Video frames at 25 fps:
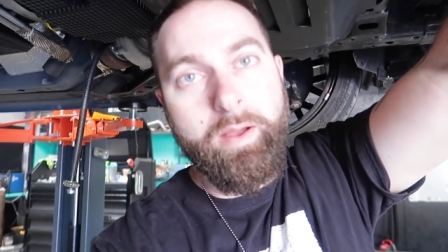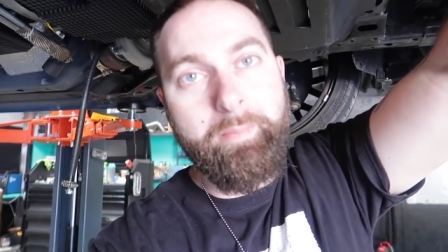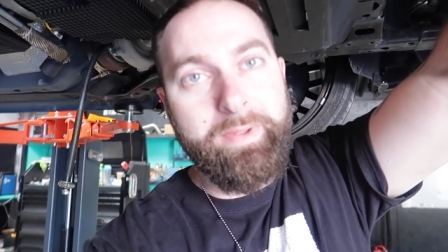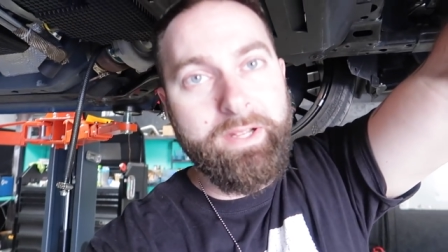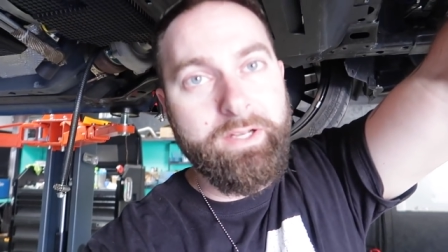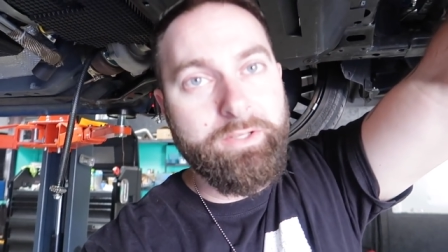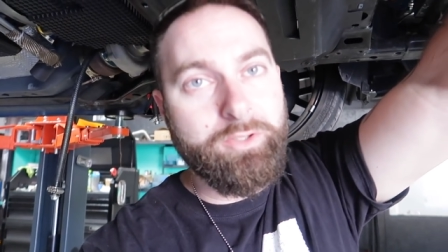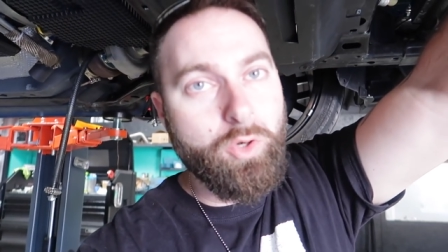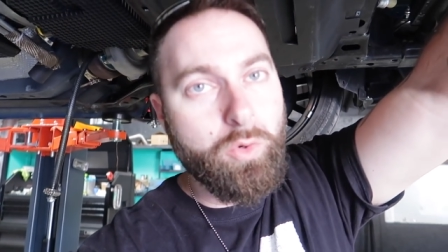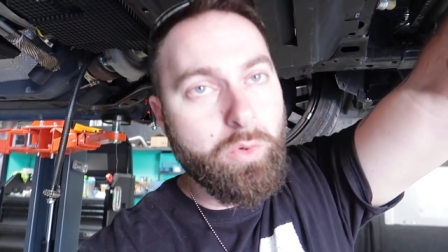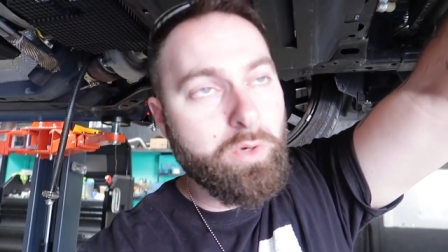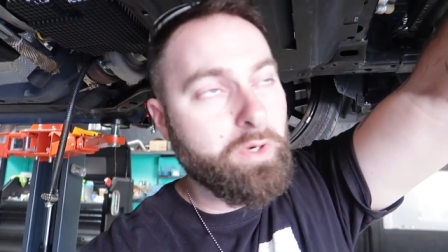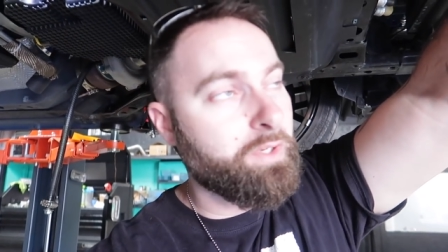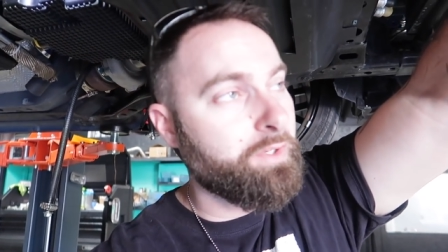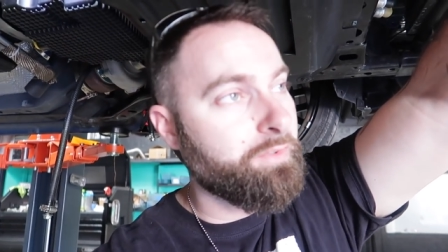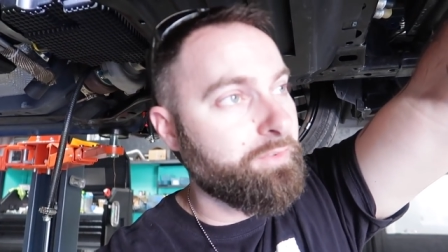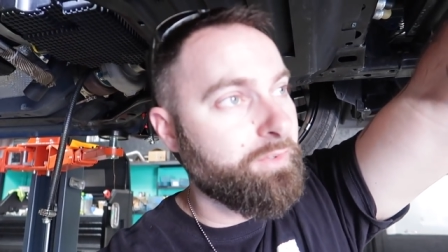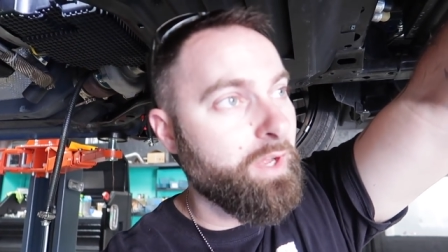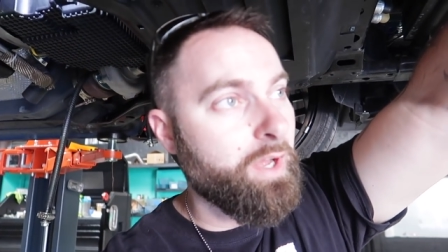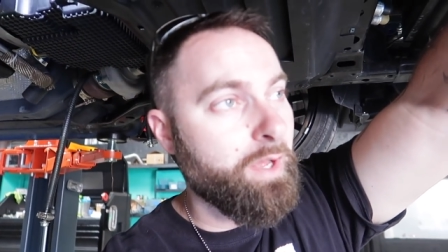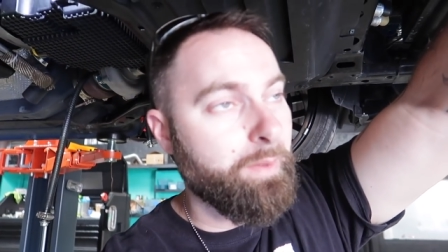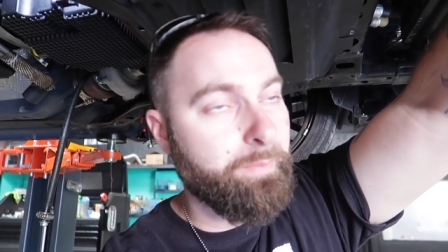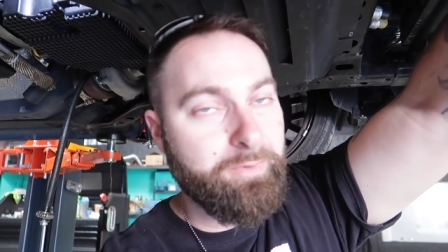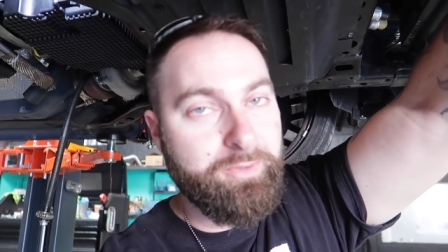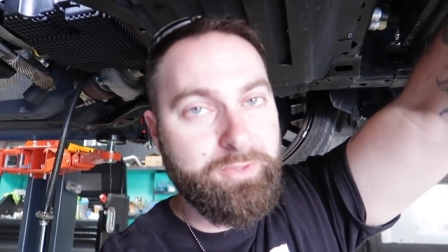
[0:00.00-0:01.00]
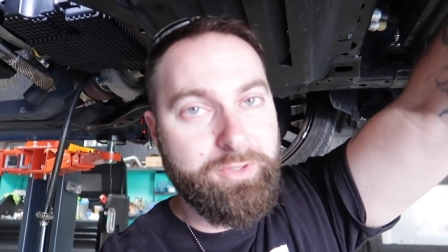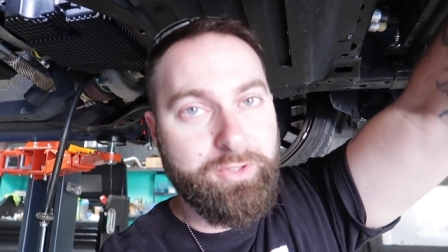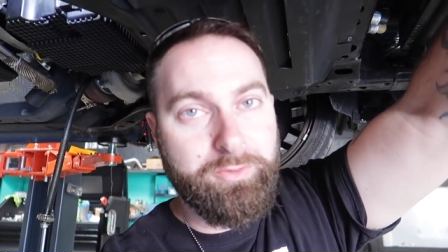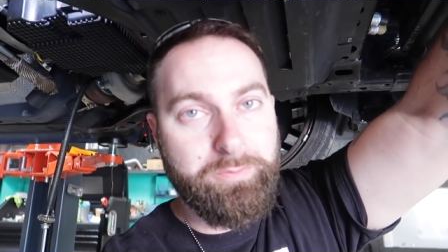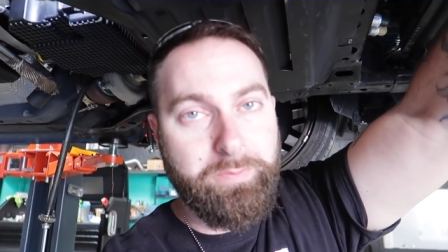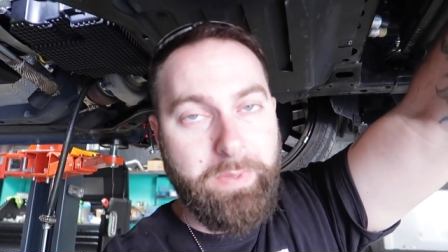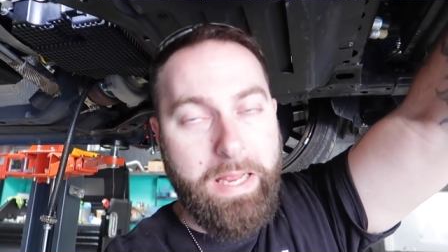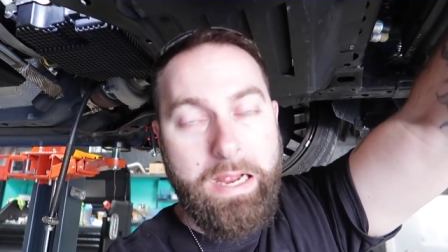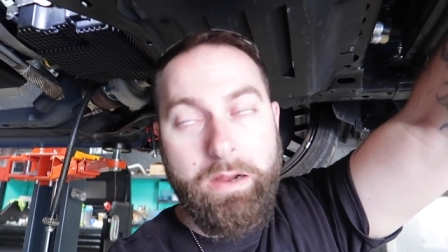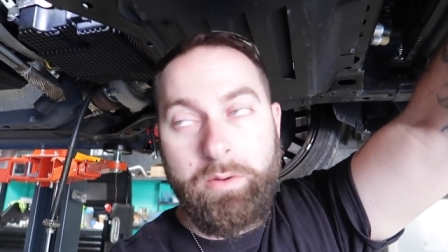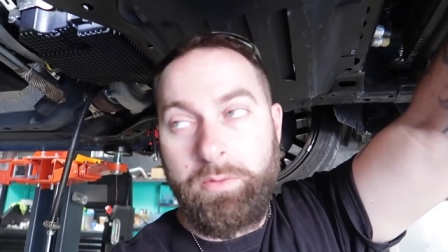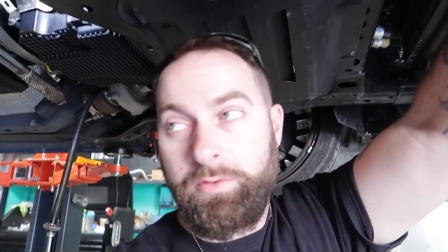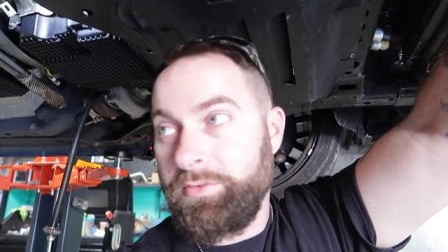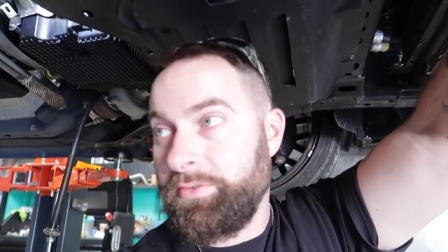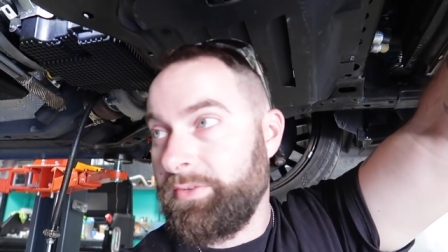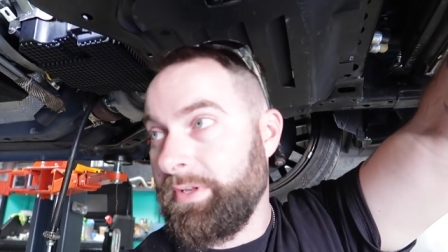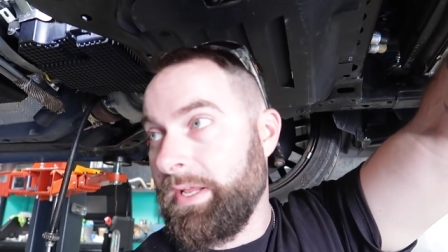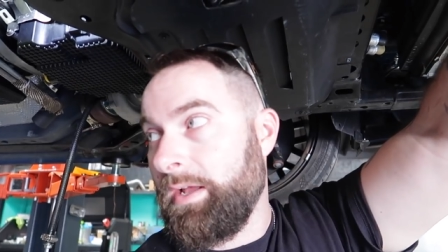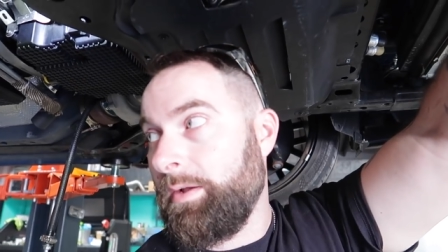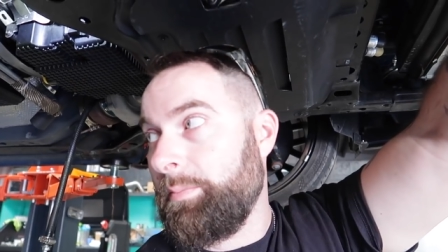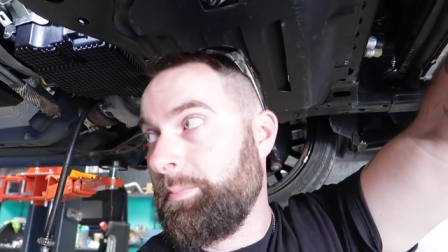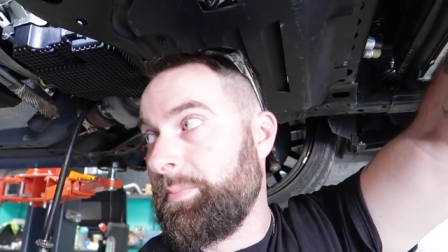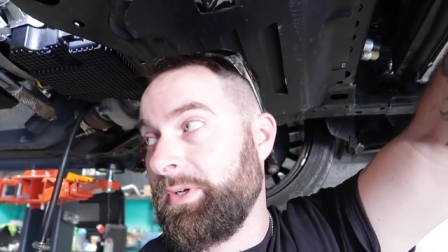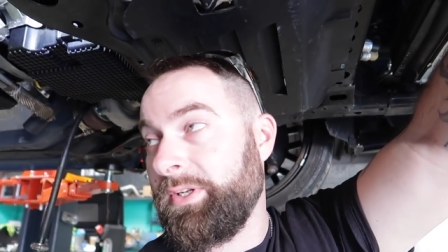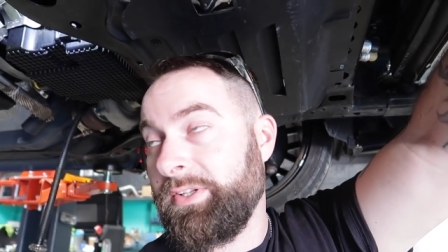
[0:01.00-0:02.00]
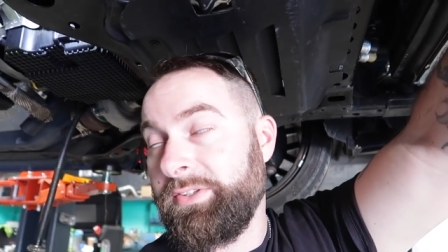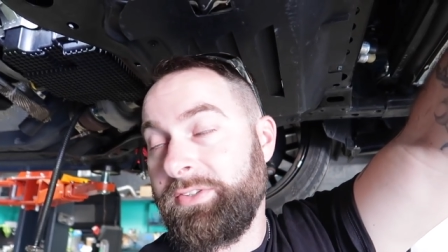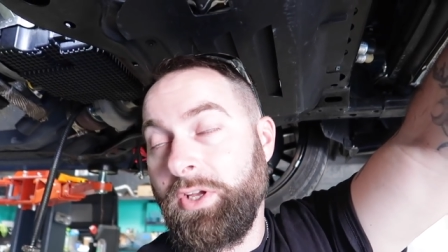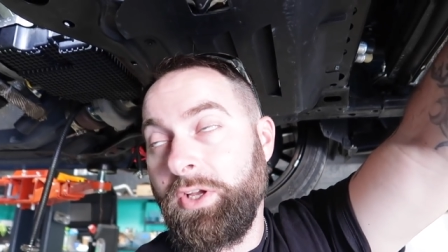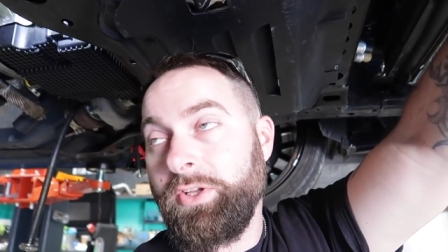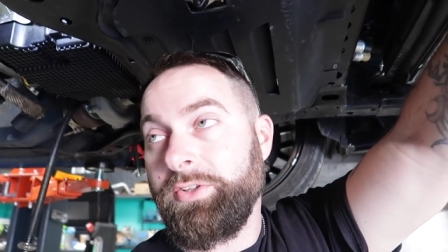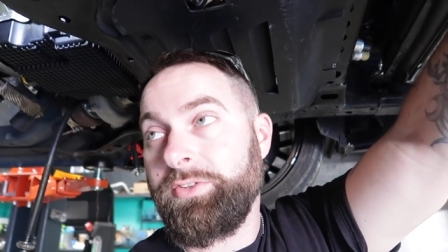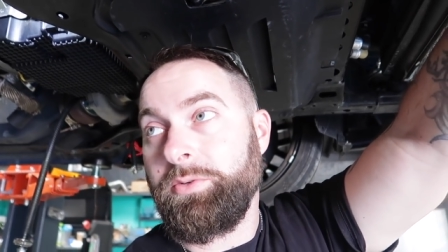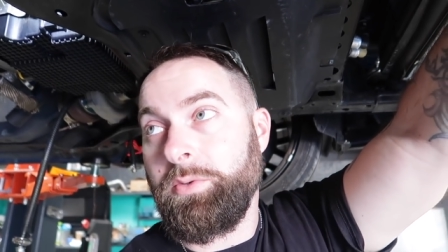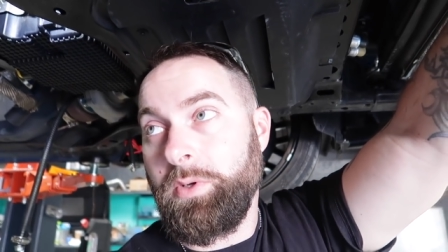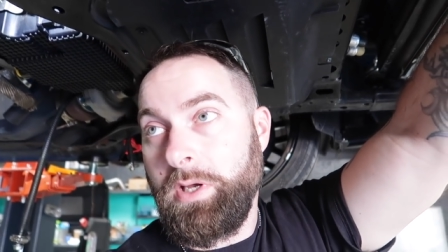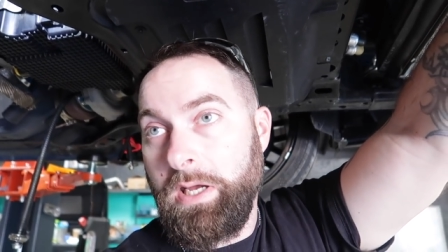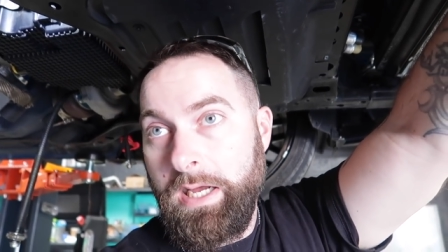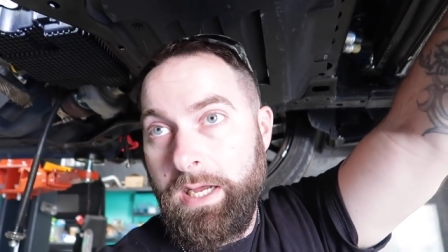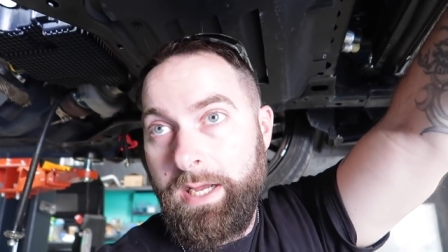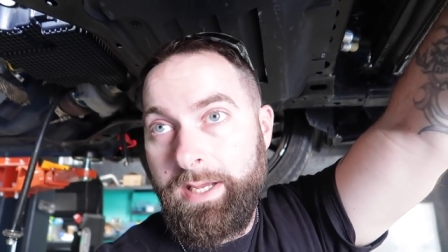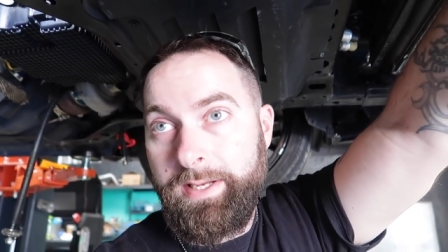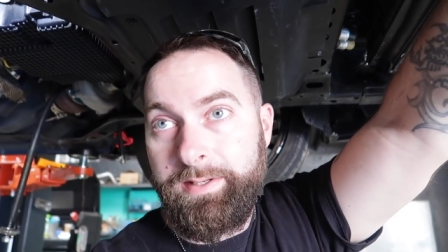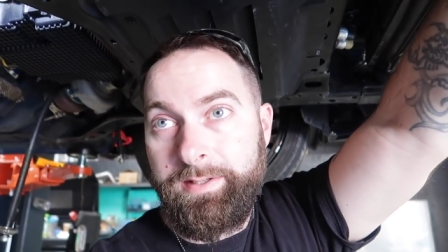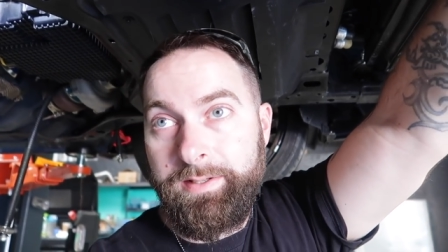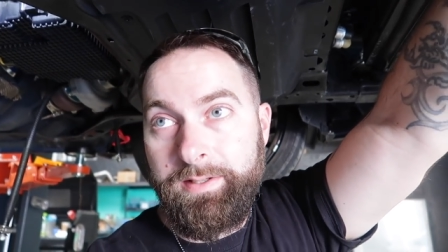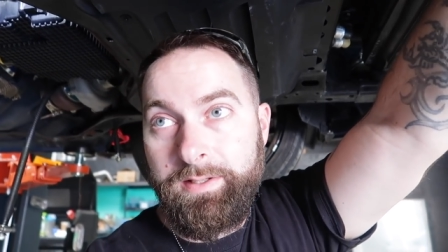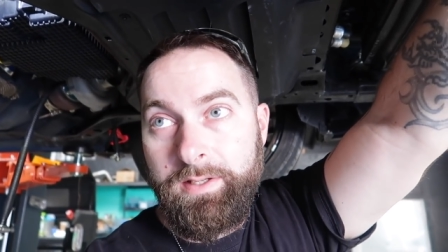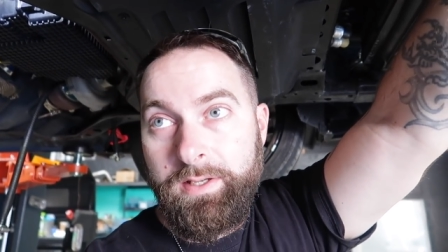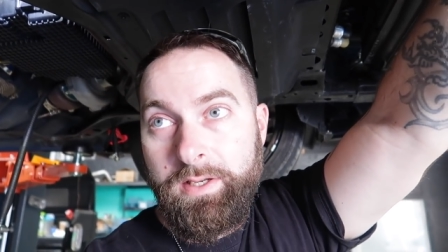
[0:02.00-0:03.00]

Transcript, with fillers: I mean, torque is up, it's just power is down, but it's also hot.